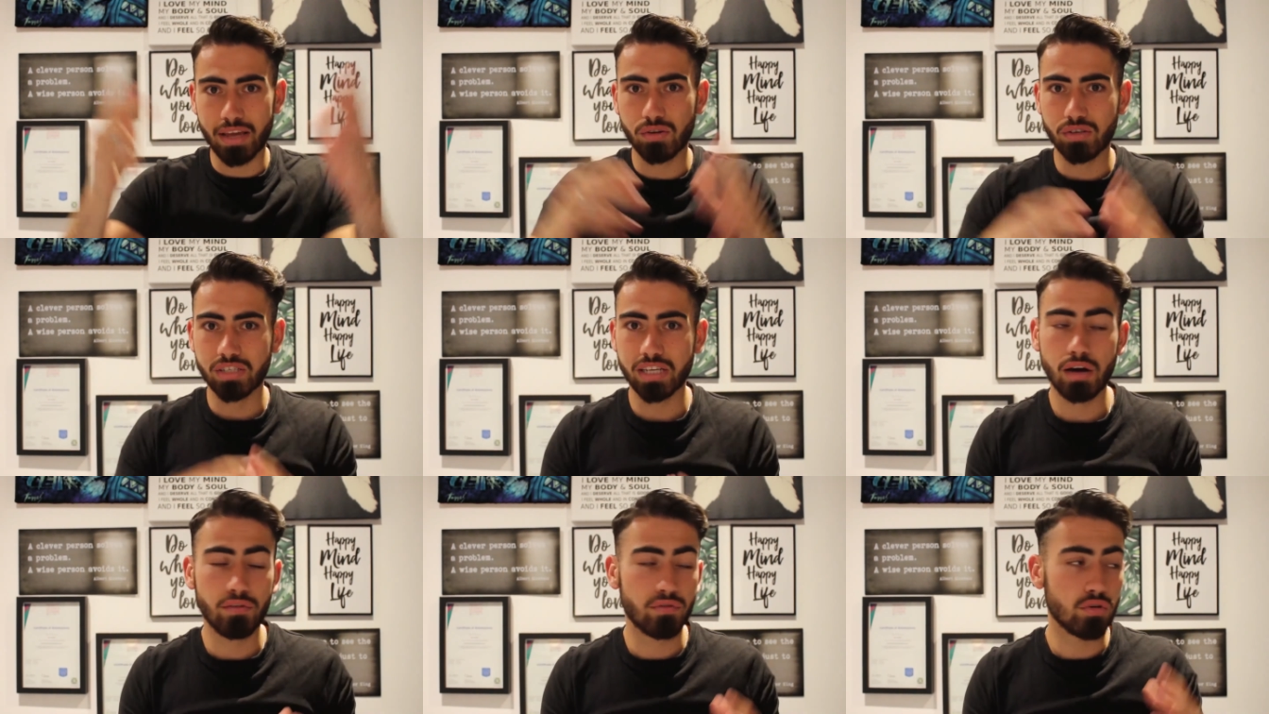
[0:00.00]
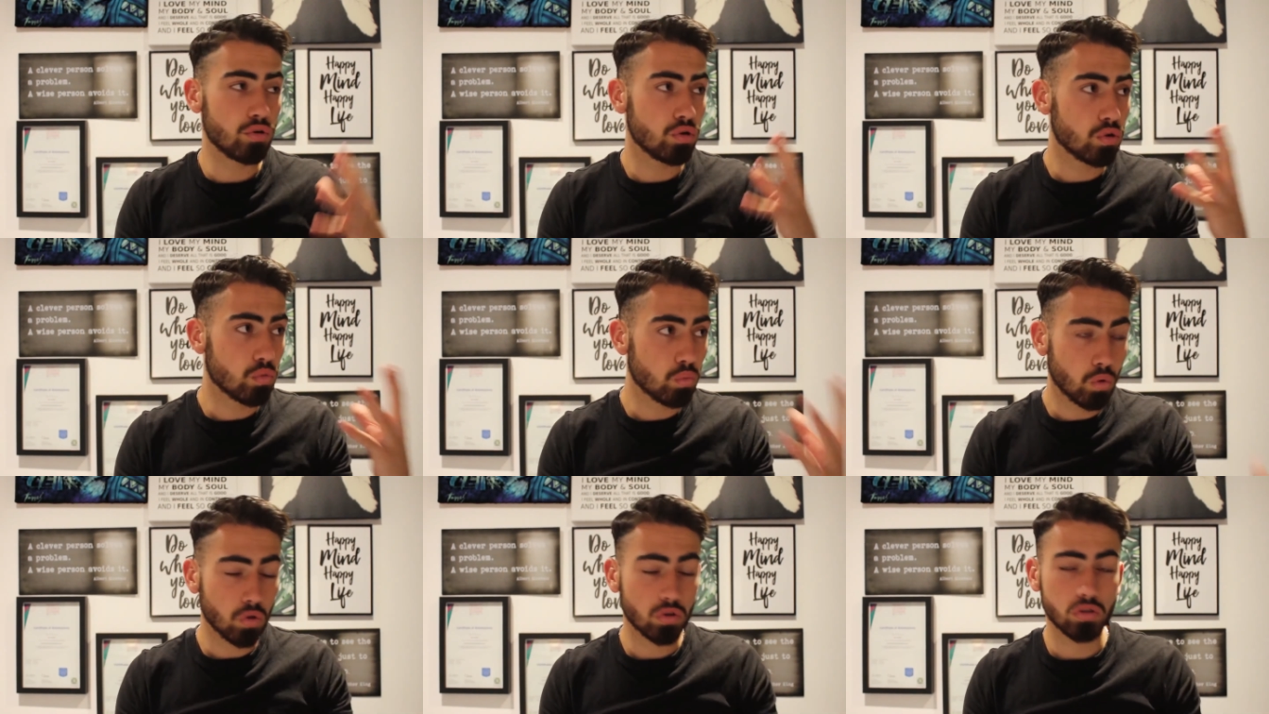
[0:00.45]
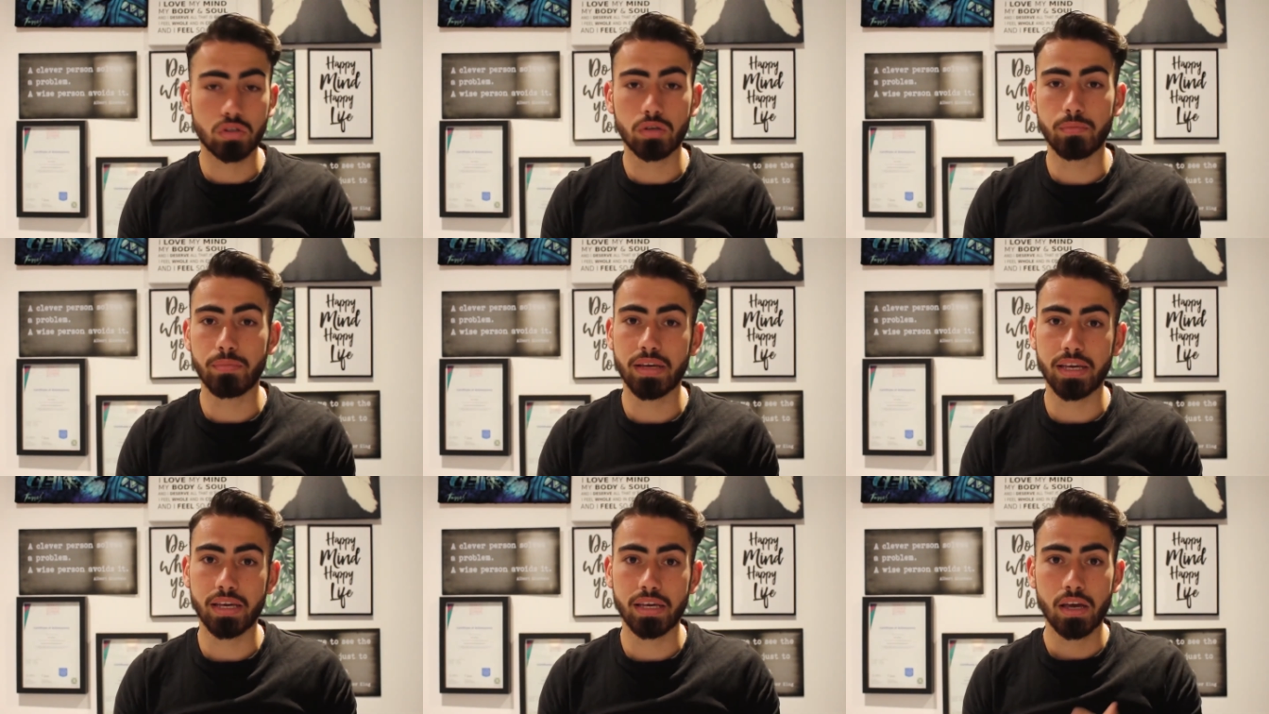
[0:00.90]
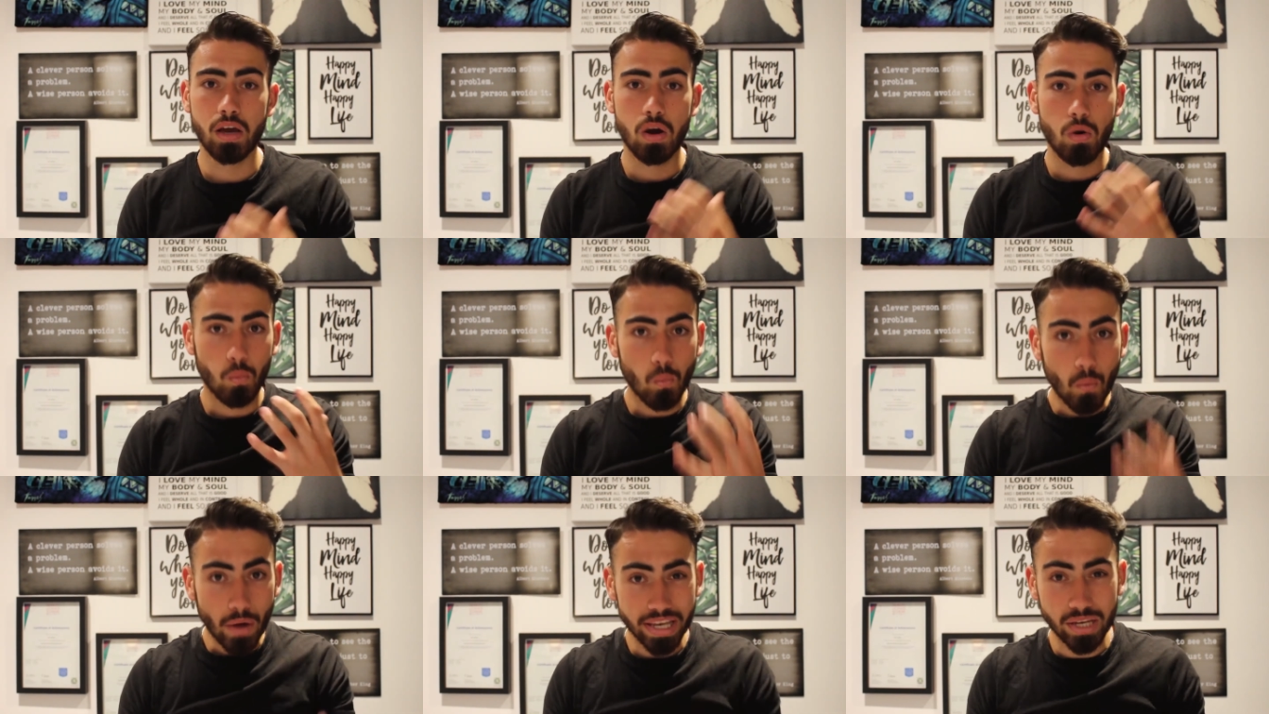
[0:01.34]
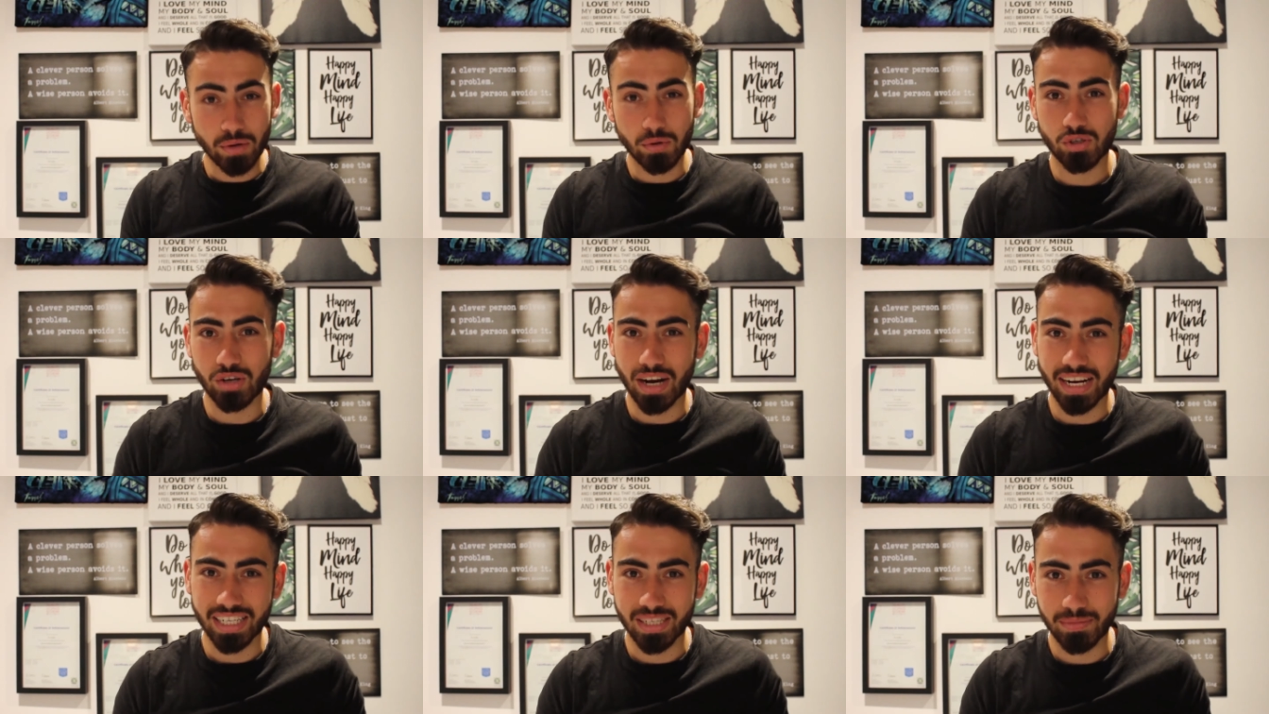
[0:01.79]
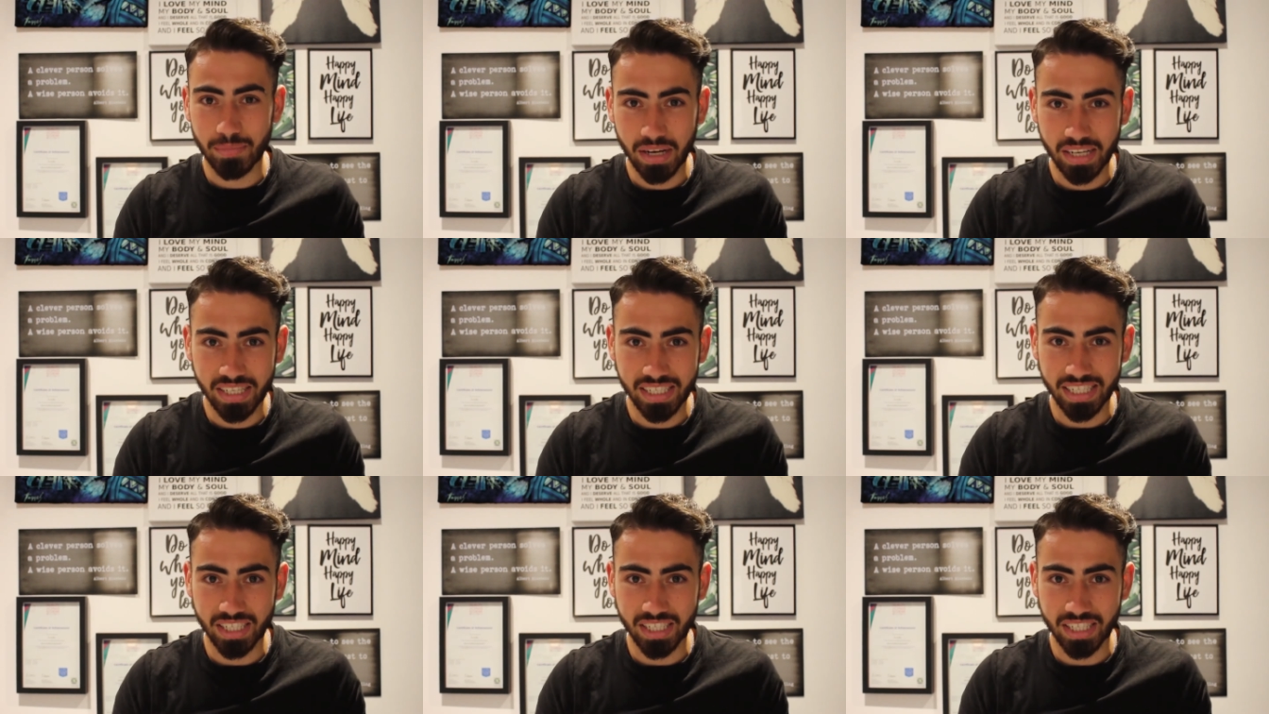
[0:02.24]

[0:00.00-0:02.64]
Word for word: yourself who you want to be when you attract this abundance